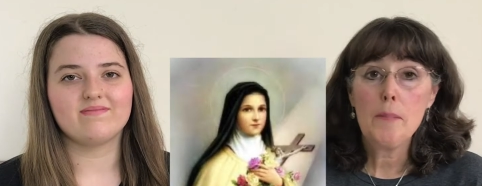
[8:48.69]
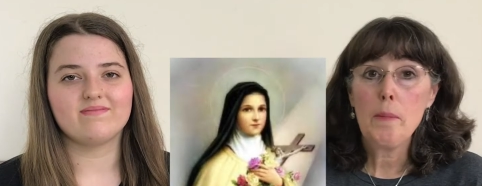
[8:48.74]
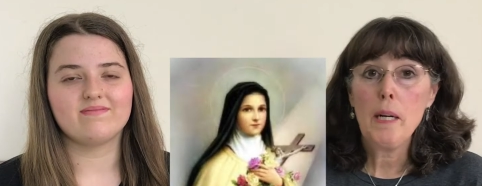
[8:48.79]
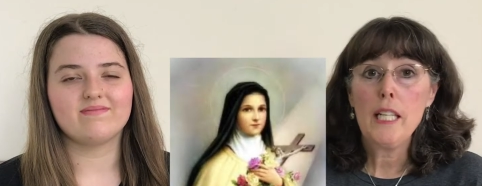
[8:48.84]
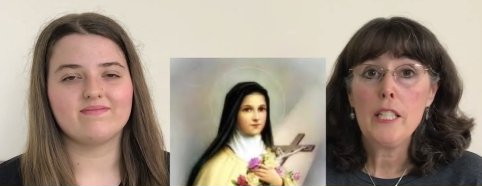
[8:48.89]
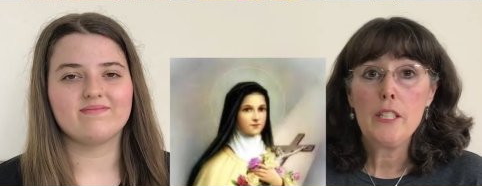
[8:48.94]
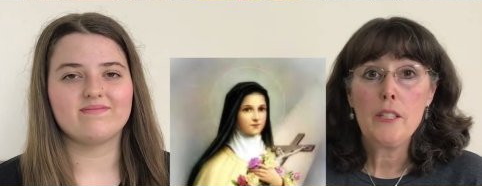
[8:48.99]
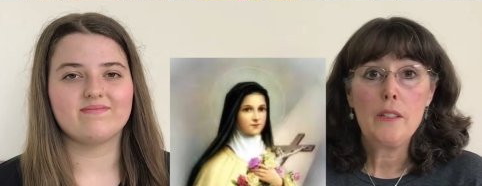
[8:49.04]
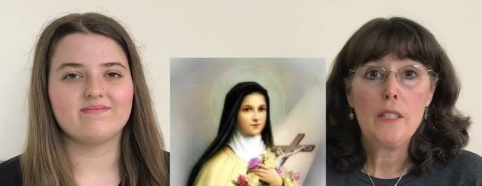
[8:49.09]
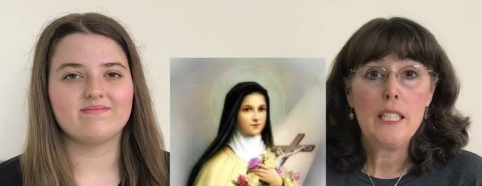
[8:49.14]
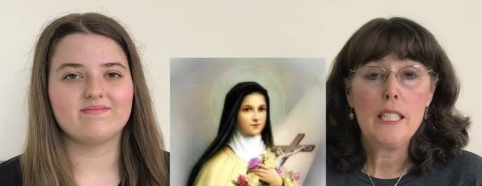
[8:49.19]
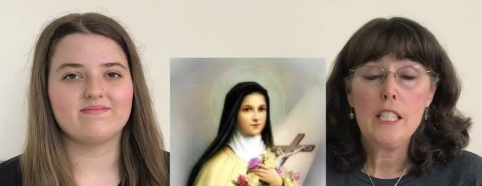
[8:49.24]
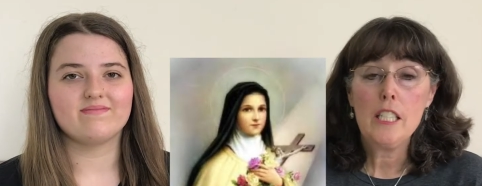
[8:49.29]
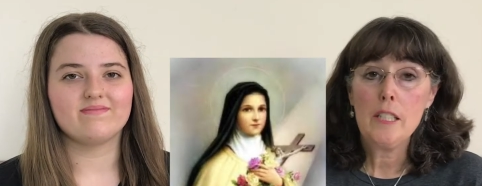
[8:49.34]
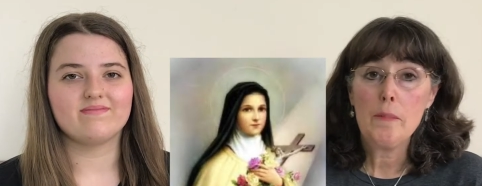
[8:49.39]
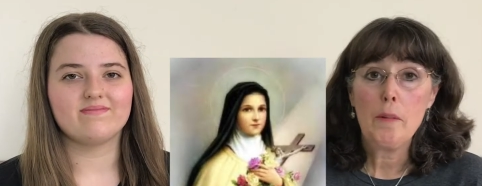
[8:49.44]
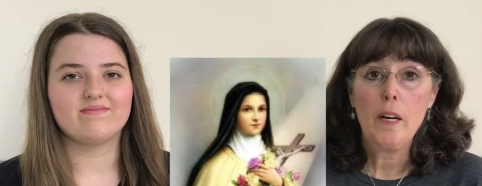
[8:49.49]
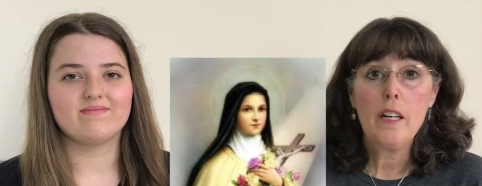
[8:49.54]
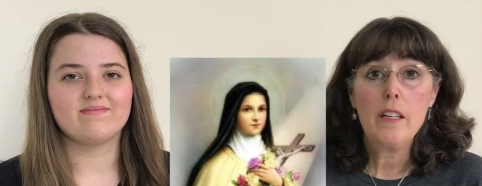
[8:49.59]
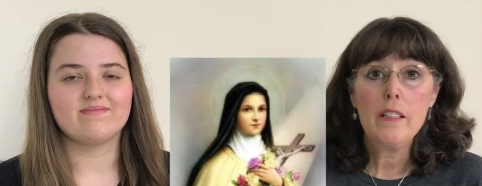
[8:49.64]
Speaker 1: by doing
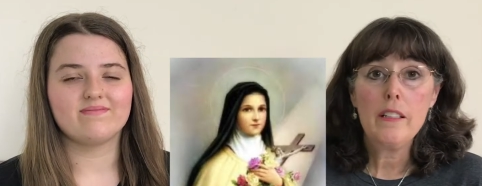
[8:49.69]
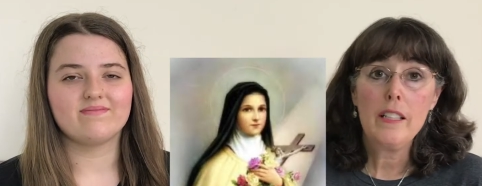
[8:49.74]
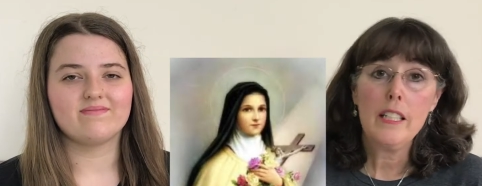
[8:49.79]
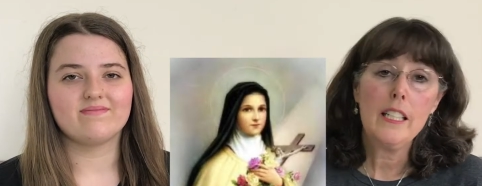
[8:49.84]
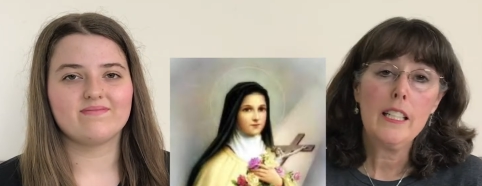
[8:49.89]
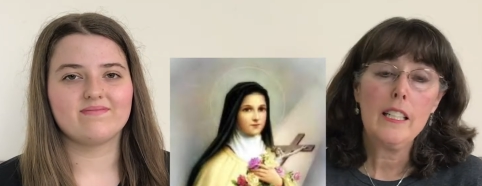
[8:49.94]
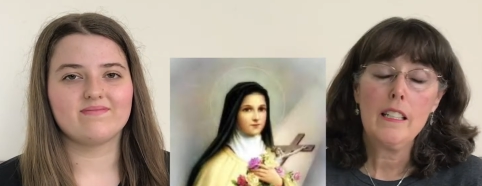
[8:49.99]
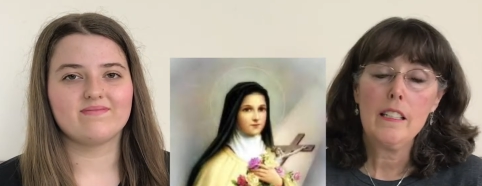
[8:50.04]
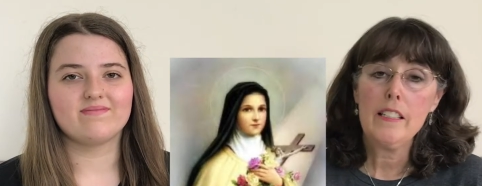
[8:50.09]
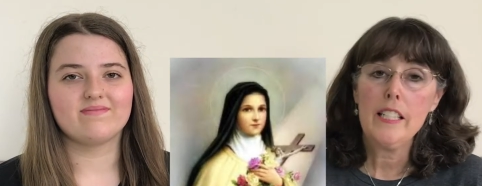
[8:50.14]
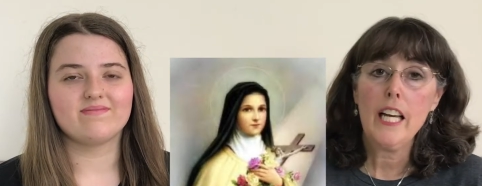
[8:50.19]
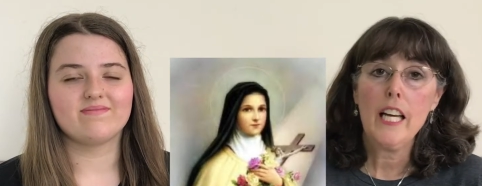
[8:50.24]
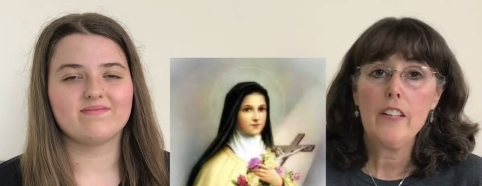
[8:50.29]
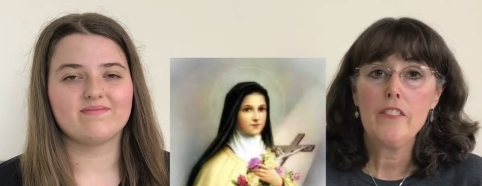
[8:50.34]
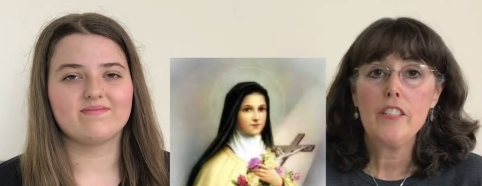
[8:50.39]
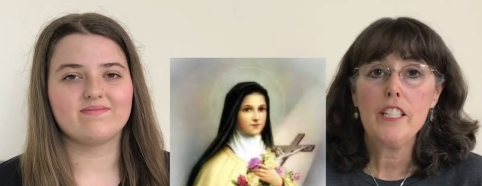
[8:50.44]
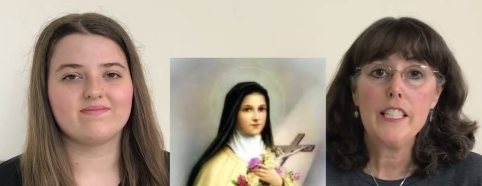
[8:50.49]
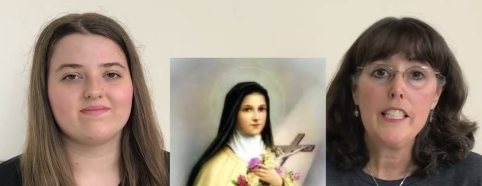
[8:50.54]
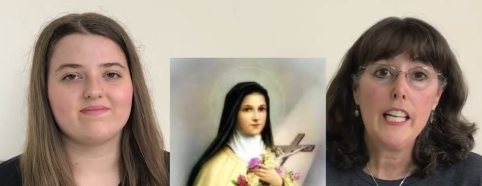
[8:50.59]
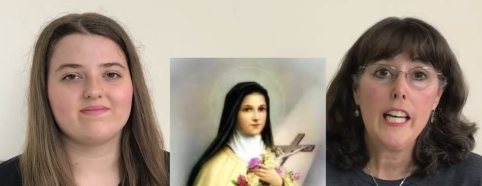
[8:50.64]
small things
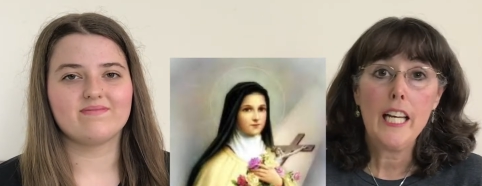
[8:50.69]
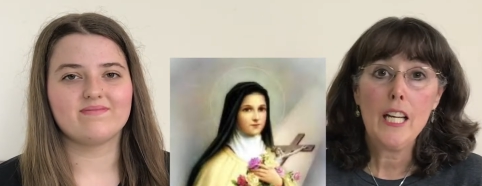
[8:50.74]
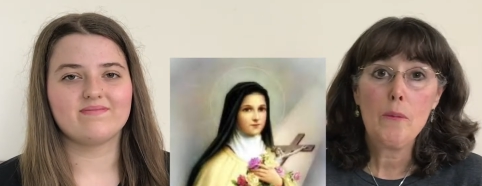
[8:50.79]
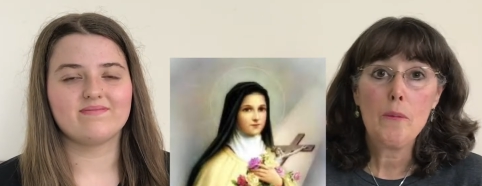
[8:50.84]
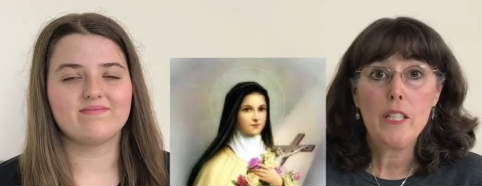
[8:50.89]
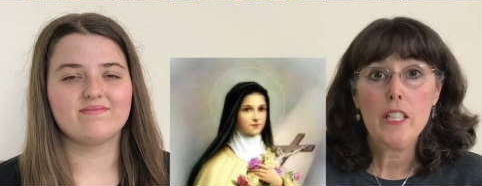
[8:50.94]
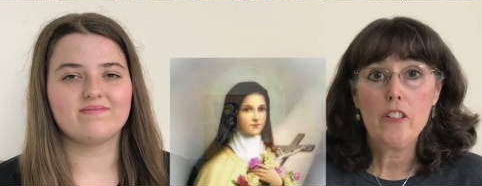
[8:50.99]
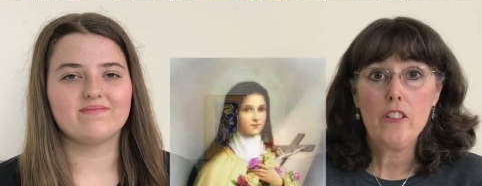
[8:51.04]
every day with